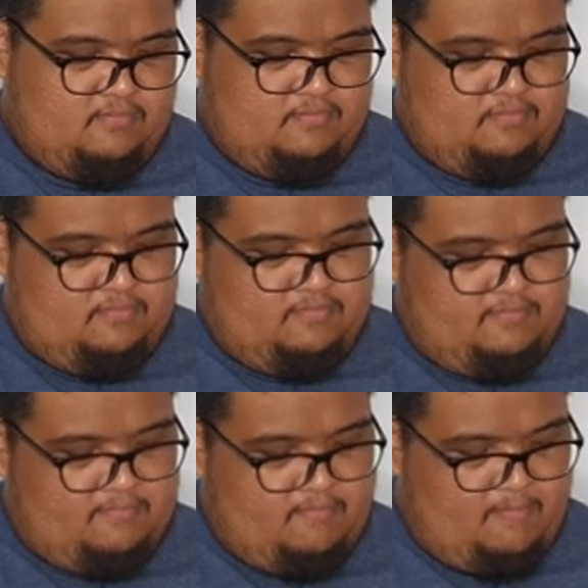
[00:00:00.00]

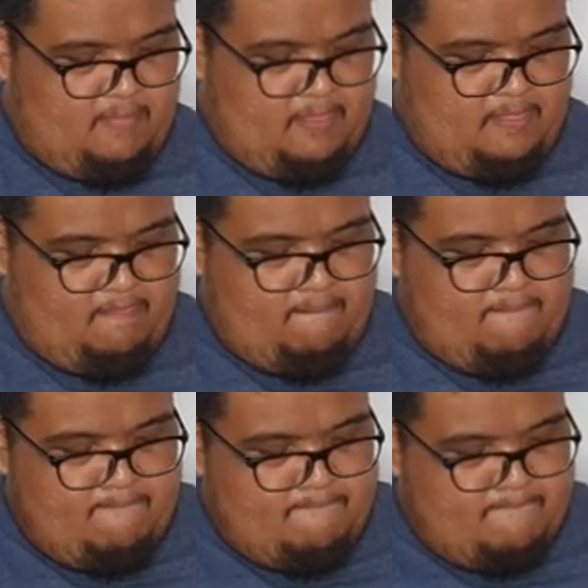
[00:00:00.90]

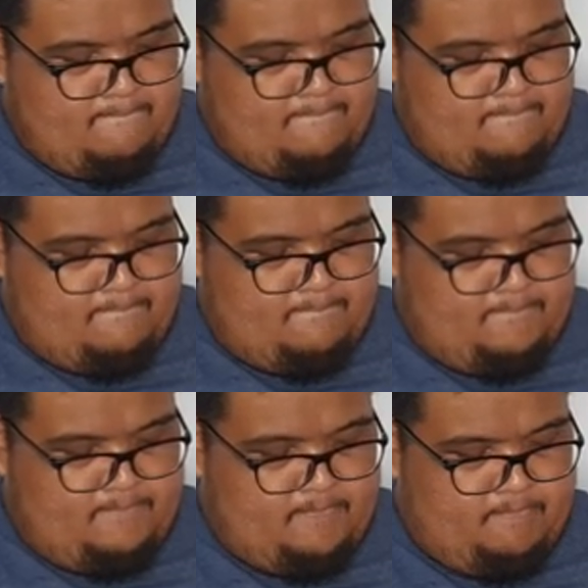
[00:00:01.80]

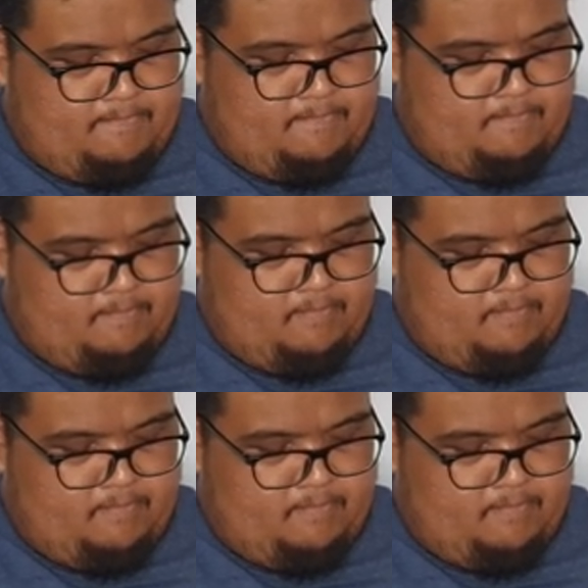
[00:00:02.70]
(silent)